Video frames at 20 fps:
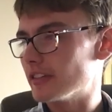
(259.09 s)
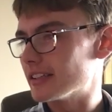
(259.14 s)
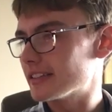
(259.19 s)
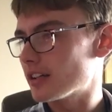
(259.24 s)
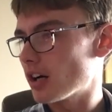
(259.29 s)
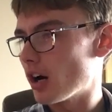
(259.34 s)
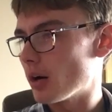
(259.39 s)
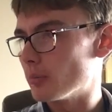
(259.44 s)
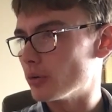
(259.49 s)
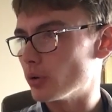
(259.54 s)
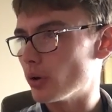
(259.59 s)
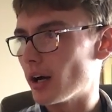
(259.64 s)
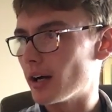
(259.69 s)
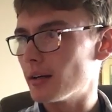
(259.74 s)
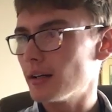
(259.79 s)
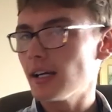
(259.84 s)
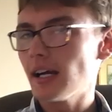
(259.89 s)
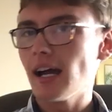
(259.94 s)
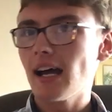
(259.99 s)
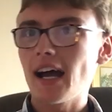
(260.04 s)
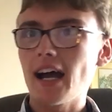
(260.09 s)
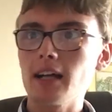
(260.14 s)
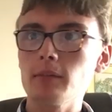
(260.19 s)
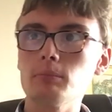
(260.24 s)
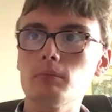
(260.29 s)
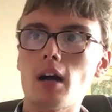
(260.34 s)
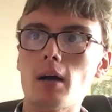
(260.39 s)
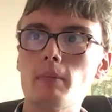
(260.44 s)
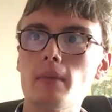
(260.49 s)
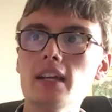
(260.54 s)
This car boot, I
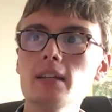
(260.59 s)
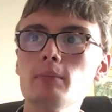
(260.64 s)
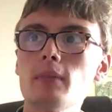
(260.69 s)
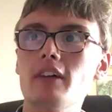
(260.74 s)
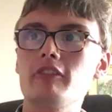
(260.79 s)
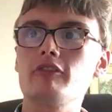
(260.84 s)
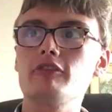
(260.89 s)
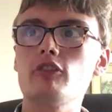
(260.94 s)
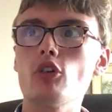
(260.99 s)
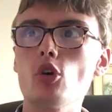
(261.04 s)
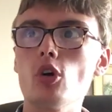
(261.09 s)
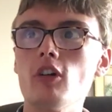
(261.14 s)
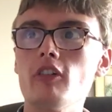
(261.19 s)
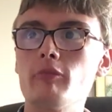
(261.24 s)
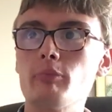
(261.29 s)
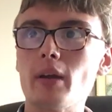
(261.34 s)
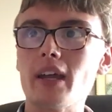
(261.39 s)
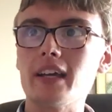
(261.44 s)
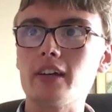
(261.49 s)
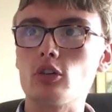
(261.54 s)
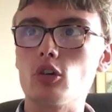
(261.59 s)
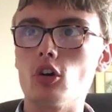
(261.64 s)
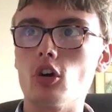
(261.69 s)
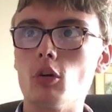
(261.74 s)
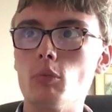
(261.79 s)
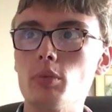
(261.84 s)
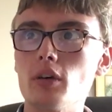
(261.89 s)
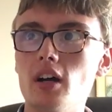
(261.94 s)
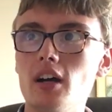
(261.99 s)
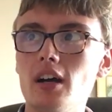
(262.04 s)
had I made my fourth
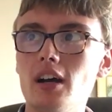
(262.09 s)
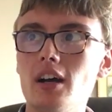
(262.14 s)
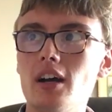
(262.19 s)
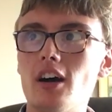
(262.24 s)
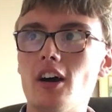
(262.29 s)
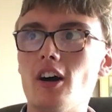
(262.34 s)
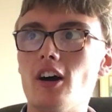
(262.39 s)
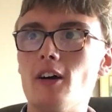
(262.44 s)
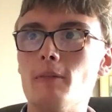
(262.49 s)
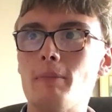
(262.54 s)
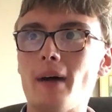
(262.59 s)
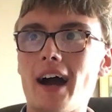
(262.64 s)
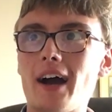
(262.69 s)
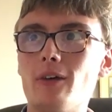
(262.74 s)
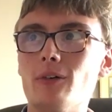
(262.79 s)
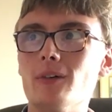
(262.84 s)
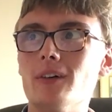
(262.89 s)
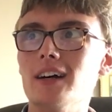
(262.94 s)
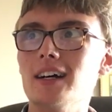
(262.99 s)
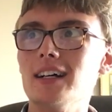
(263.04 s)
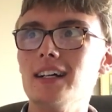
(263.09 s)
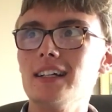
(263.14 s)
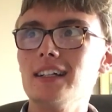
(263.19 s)
pickup about